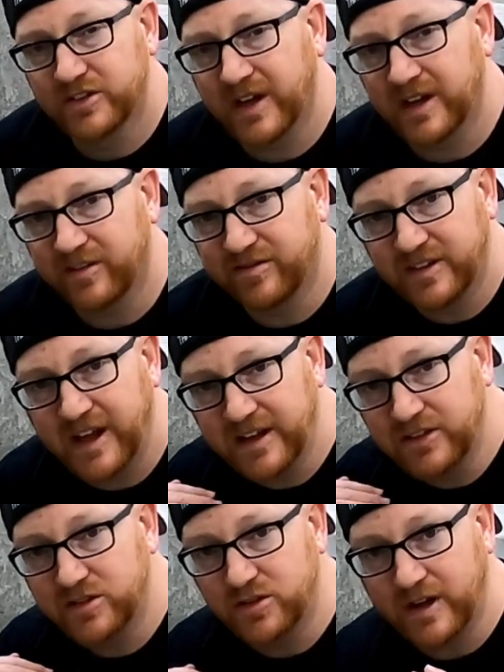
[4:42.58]
just out of
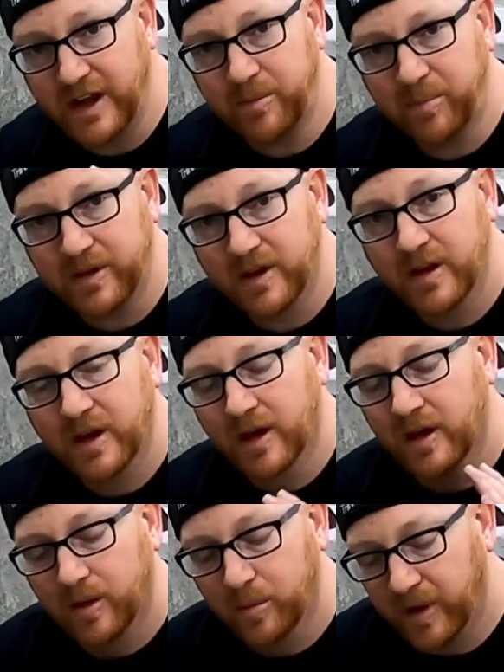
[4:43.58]
flat strap,
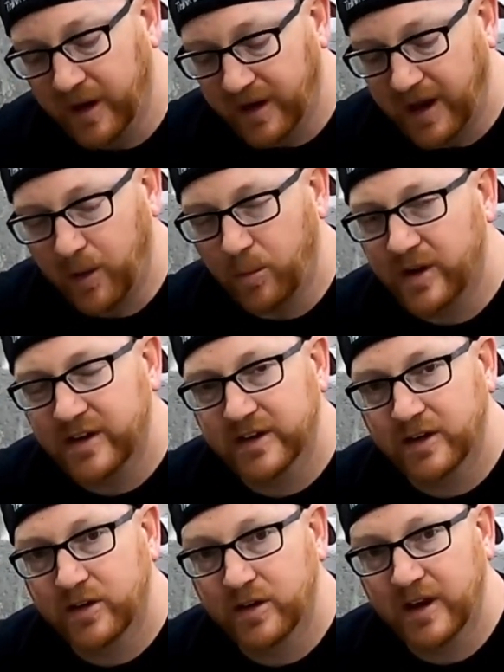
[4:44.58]
but I wanted
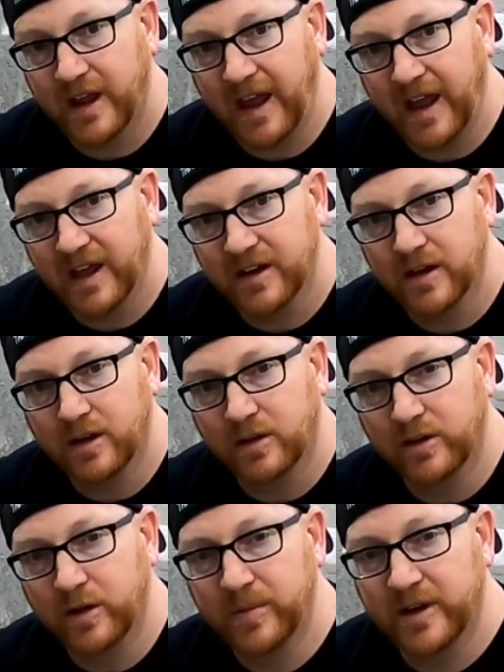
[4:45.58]
to add a
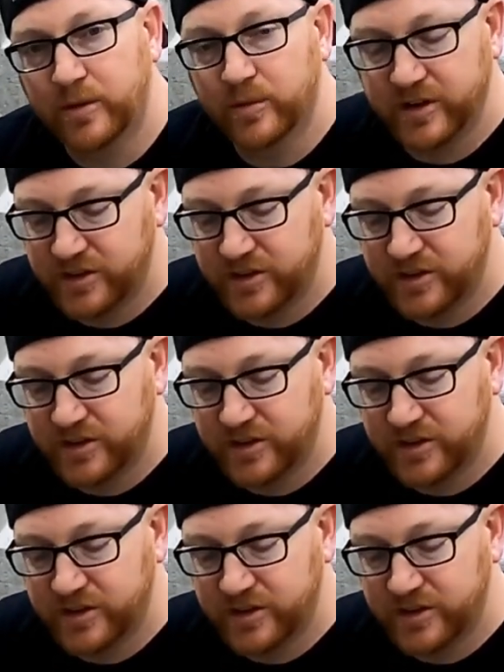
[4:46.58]
little bit of